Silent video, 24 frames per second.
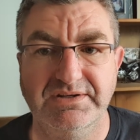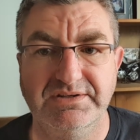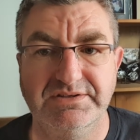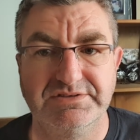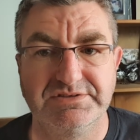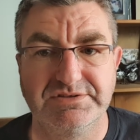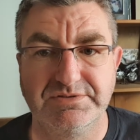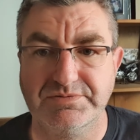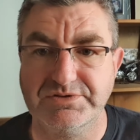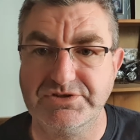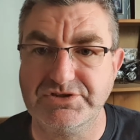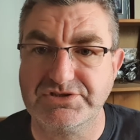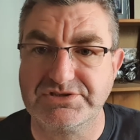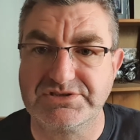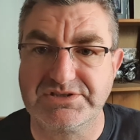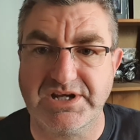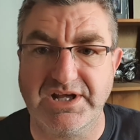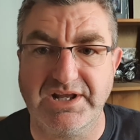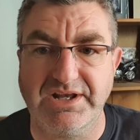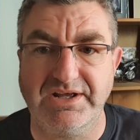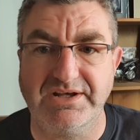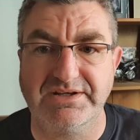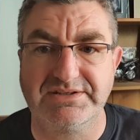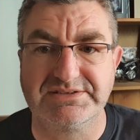So we just
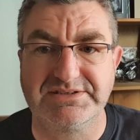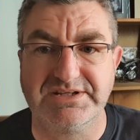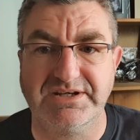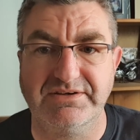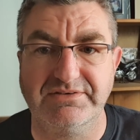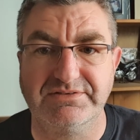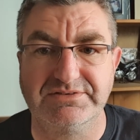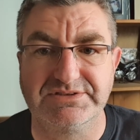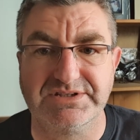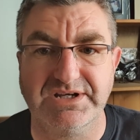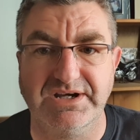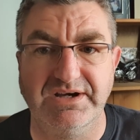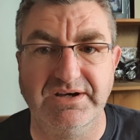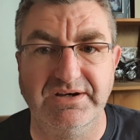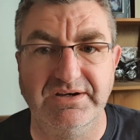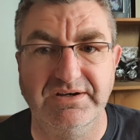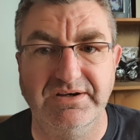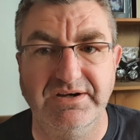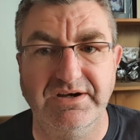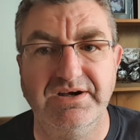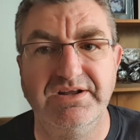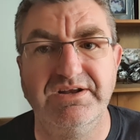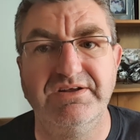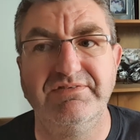tell ourselves that.
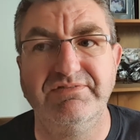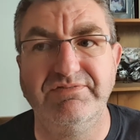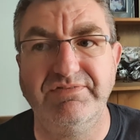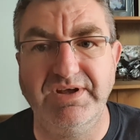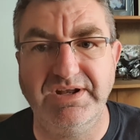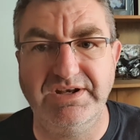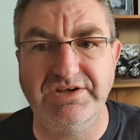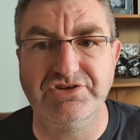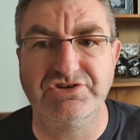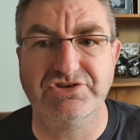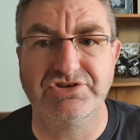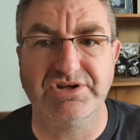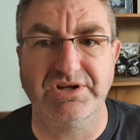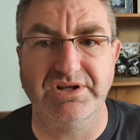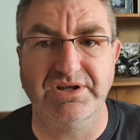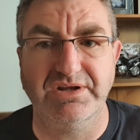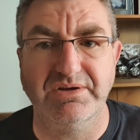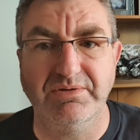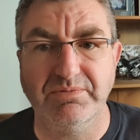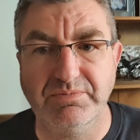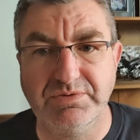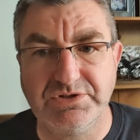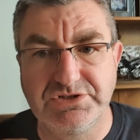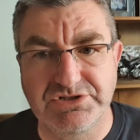And
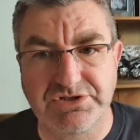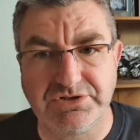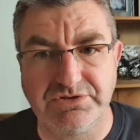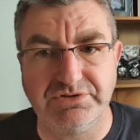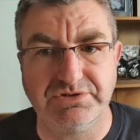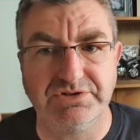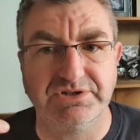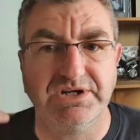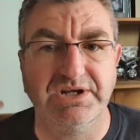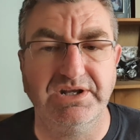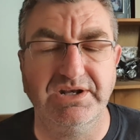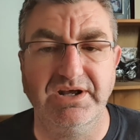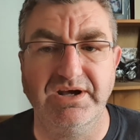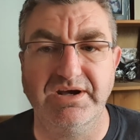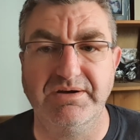eventually we're talking our